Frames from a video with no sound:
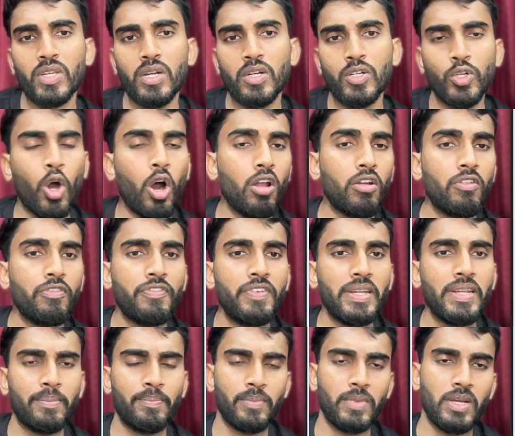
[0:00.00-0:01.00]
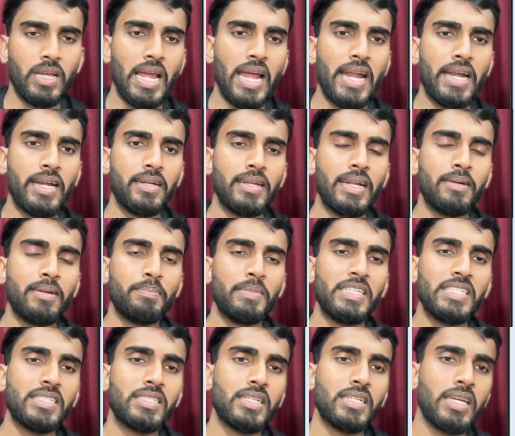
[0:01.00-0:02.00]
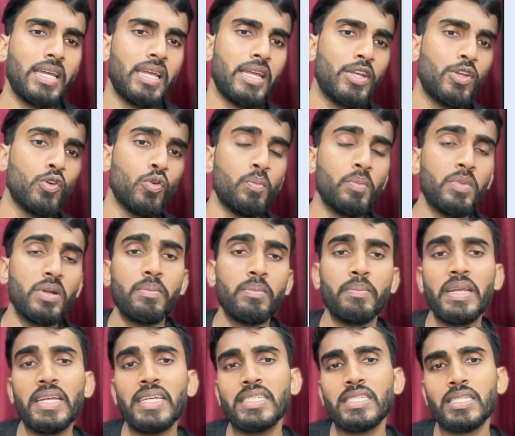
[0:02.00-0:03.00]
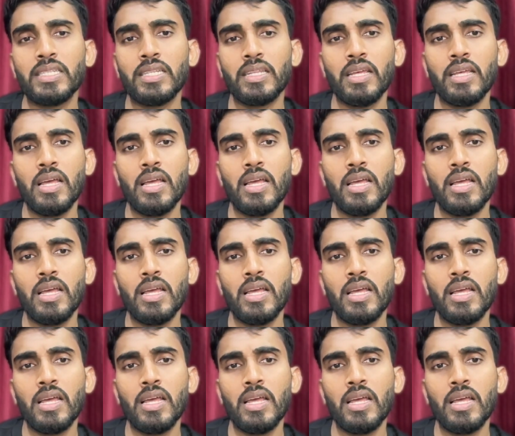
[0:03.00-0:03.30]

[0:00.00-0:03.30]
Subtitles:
dolphin, and that means a human being's